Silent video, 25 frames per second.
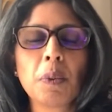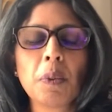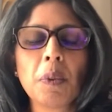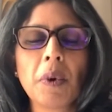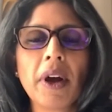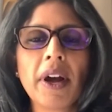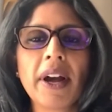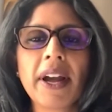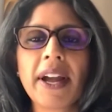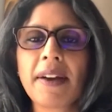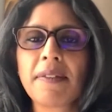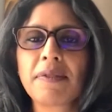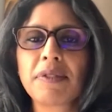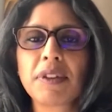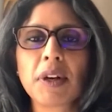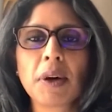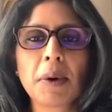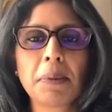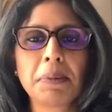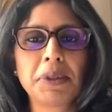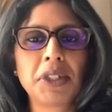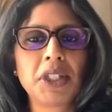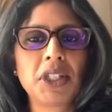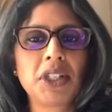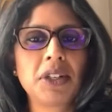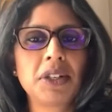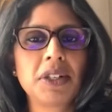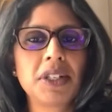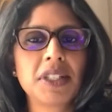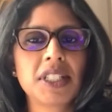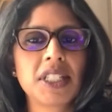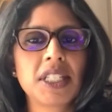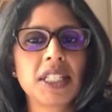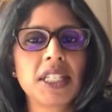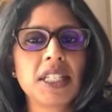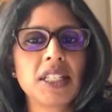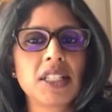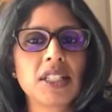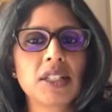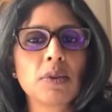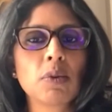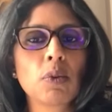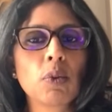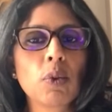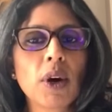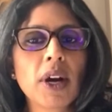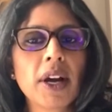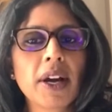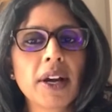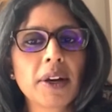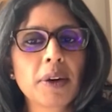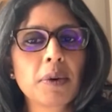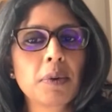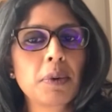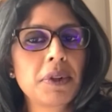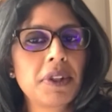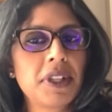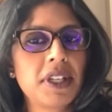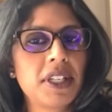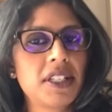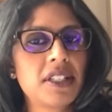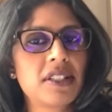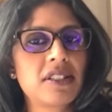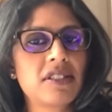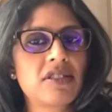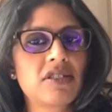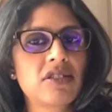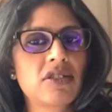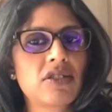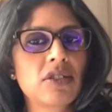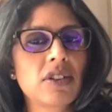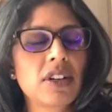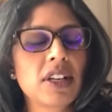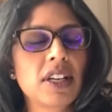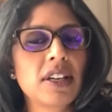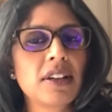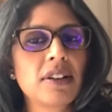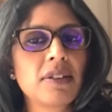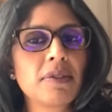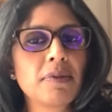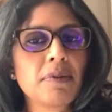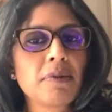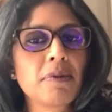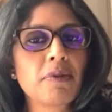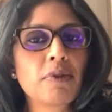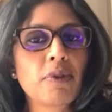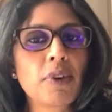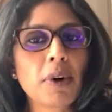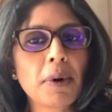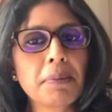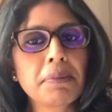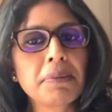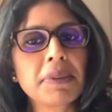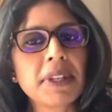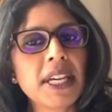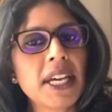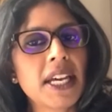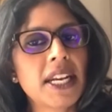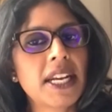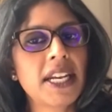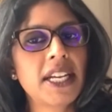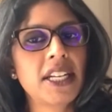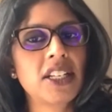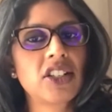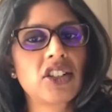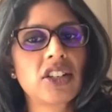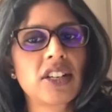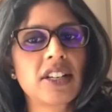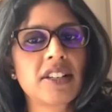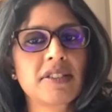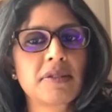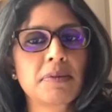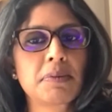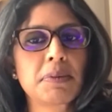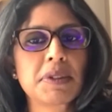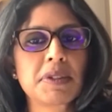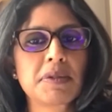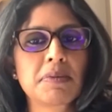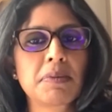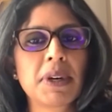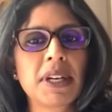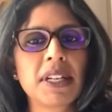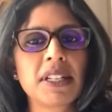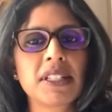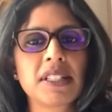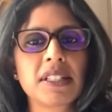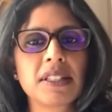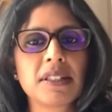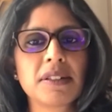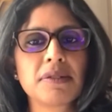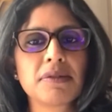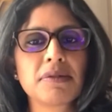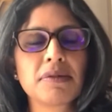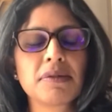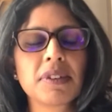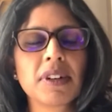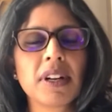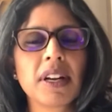I have the opportunity to work with industry from the NHS perspective